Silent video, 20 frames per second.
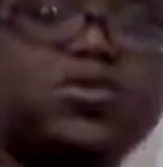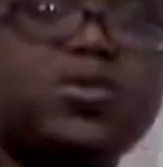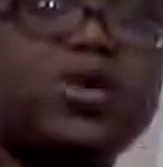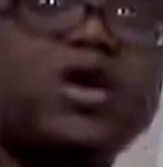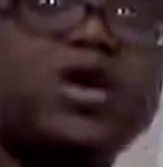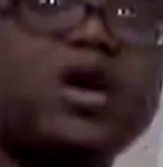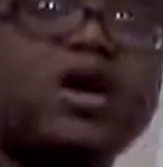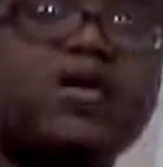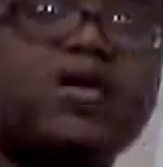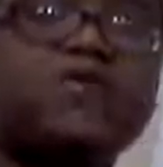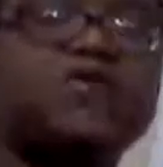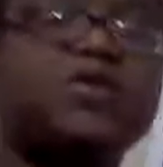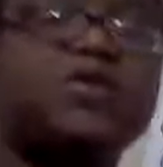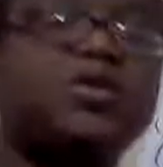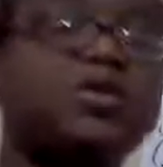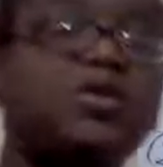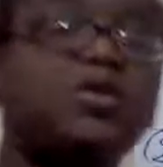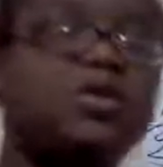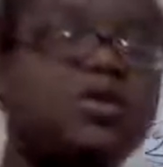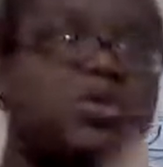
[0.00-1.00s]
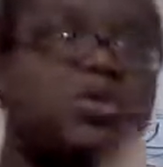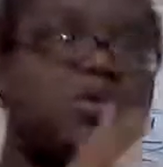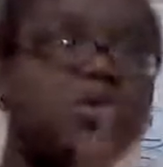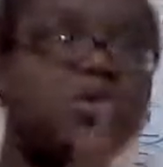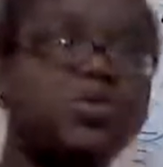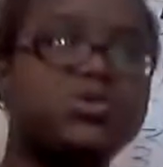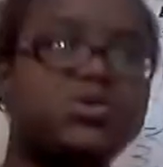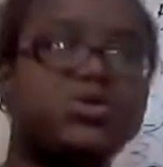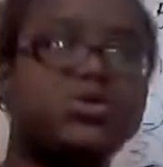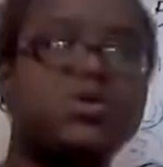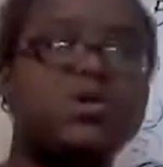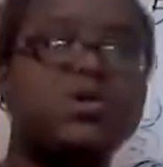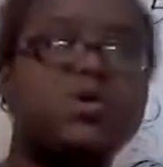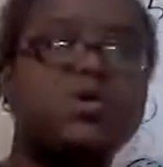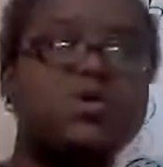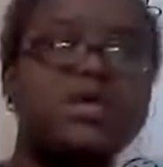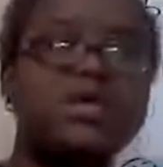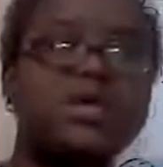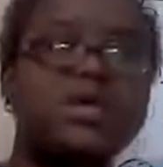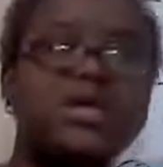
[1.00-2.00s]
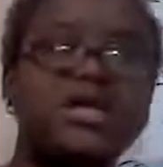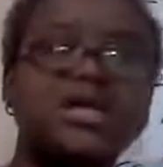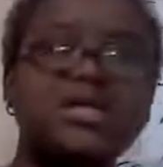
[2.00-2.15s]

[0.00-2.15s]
we have a Lowe's card,